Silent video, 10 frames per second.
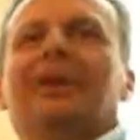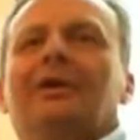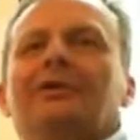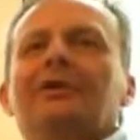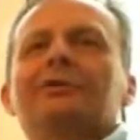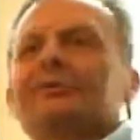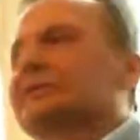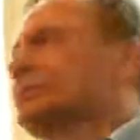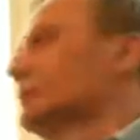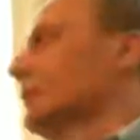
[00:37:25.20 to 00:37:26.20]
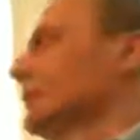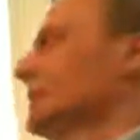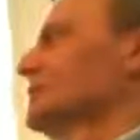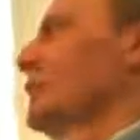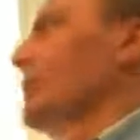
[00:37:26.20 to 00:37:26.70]
Of course, this is all in
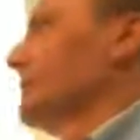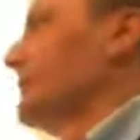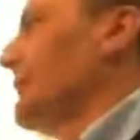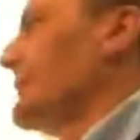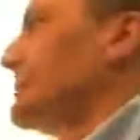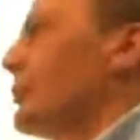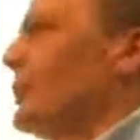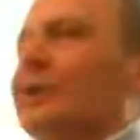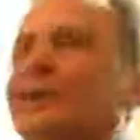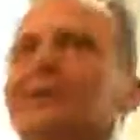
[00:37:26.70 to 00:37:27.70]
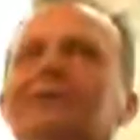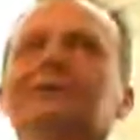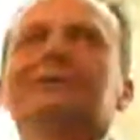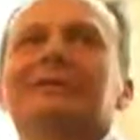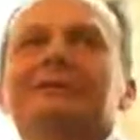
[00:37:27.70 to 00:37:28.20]
experimental phase, so we are
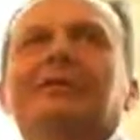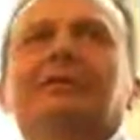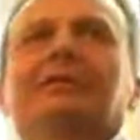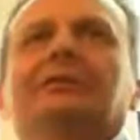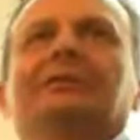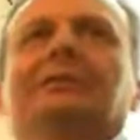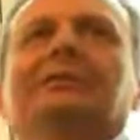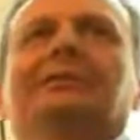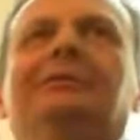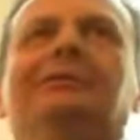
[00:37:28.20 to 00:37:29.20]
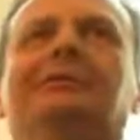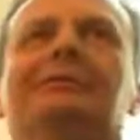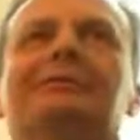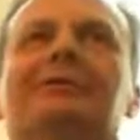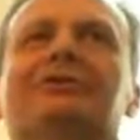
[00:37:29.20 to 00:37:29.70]
testing,
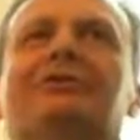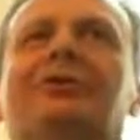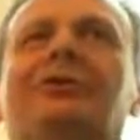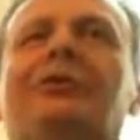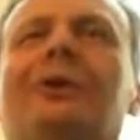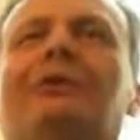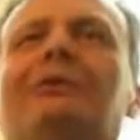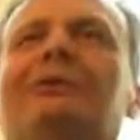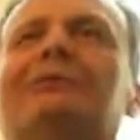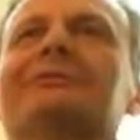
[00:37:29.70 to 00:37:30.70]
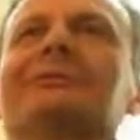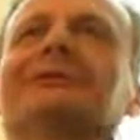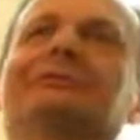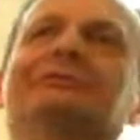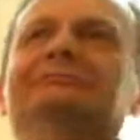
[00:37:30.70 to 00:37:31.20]
searching for new algorithms,
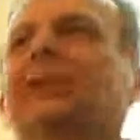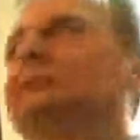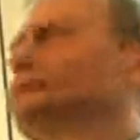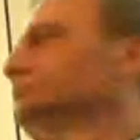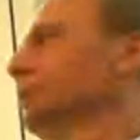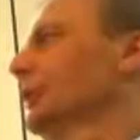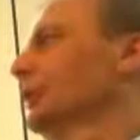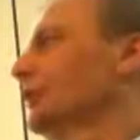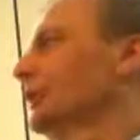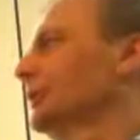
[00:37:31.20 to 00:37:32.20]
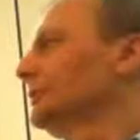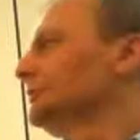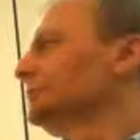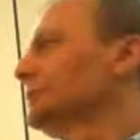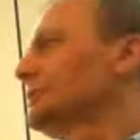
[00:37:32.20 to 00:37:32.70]
and uh, hopefully
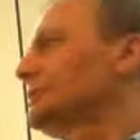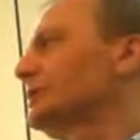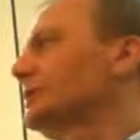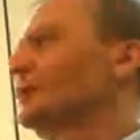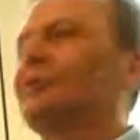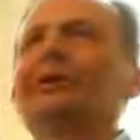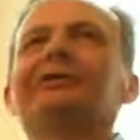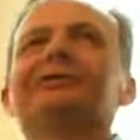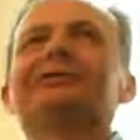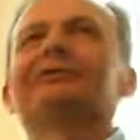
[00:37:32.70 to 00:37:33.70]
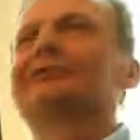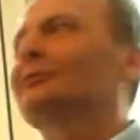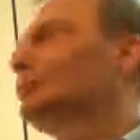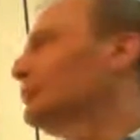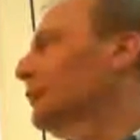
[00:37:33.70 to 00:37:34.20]
somebody will be interested
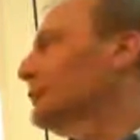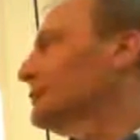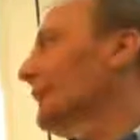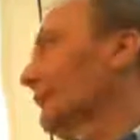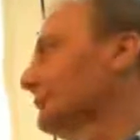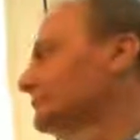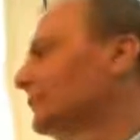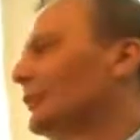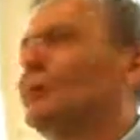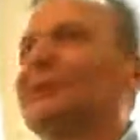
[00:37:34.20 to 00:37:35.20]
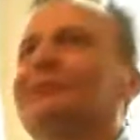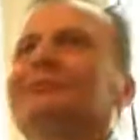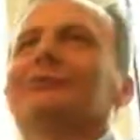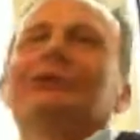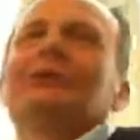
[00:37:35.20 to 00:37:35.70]
to publish that. We,
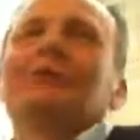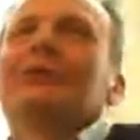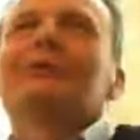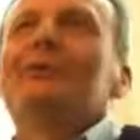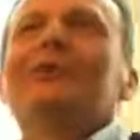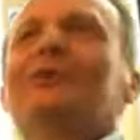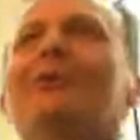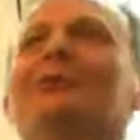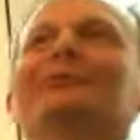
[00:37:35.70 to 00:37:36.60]
we, we, we don't know.